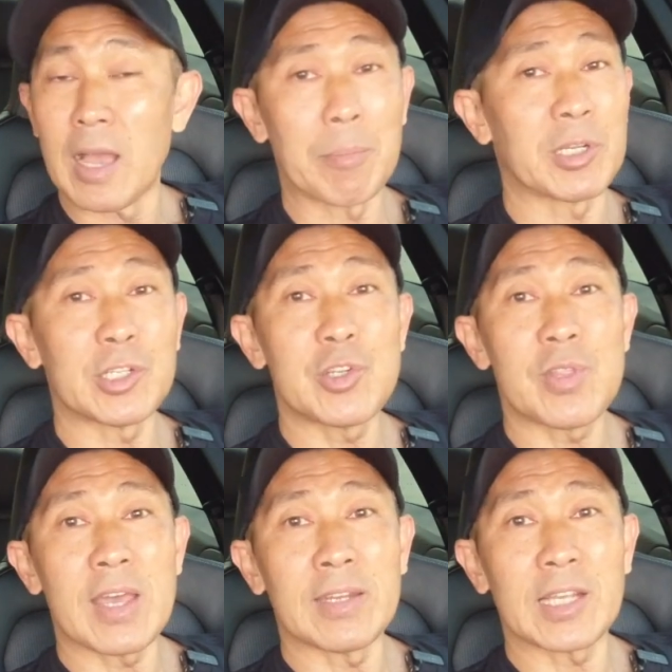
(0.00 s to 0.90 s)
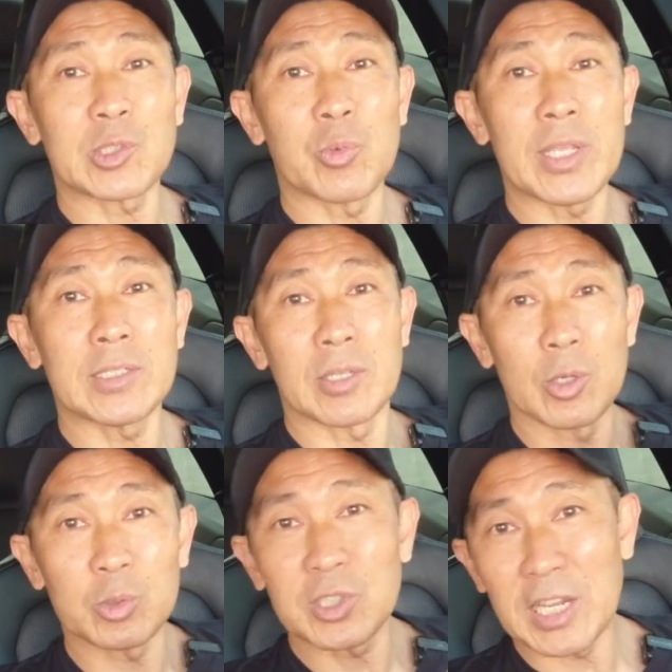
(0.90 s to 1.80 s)
I'm going to do that next week,
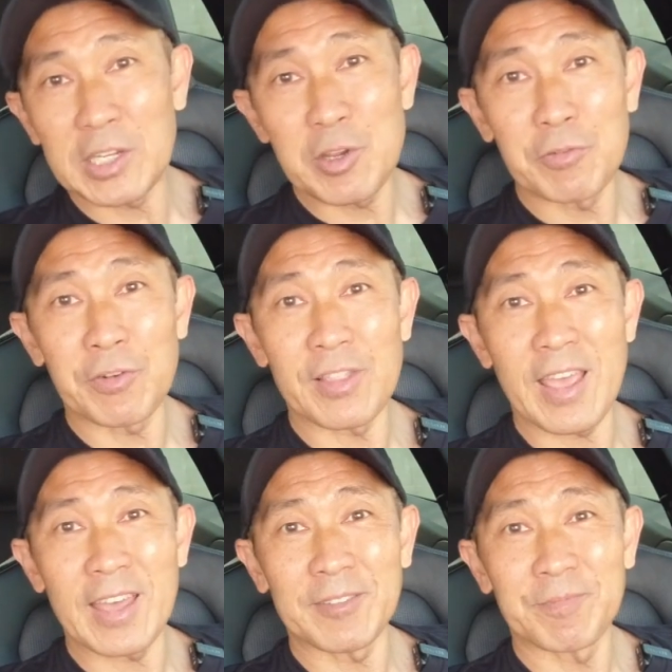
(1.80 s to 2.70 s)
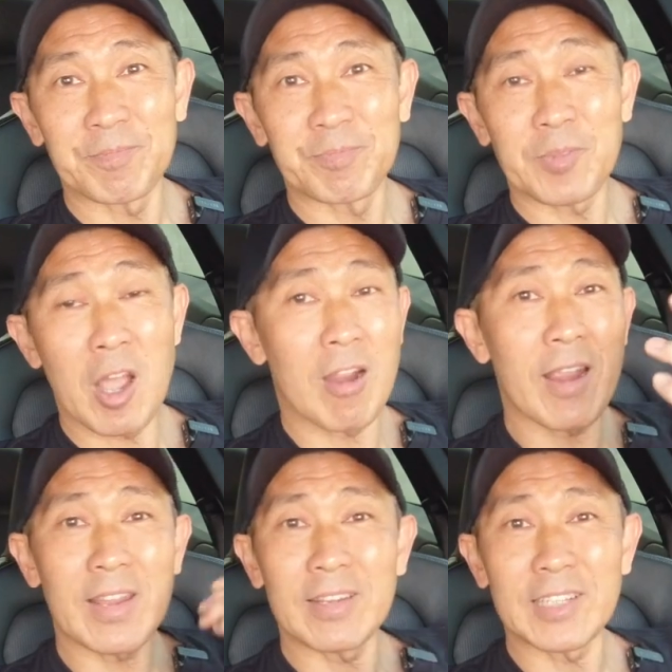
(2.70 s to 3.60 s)
so stay tuned for that. All
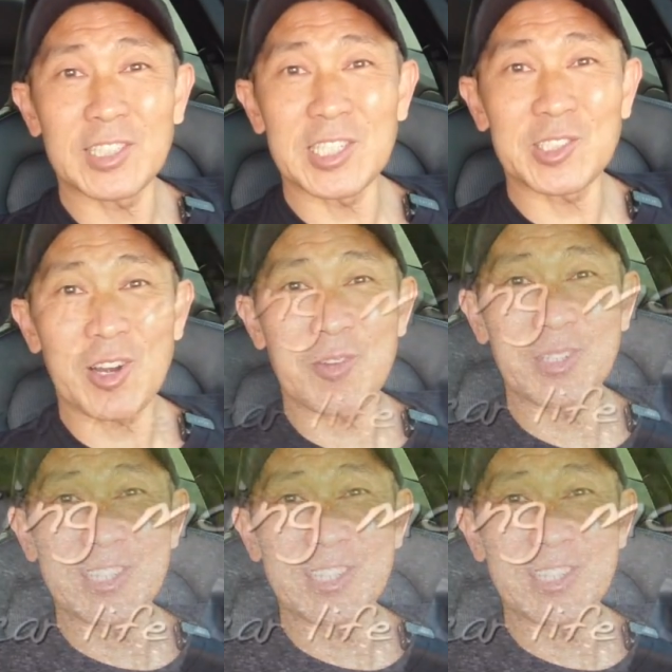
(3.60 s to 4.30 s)
right, let's get started with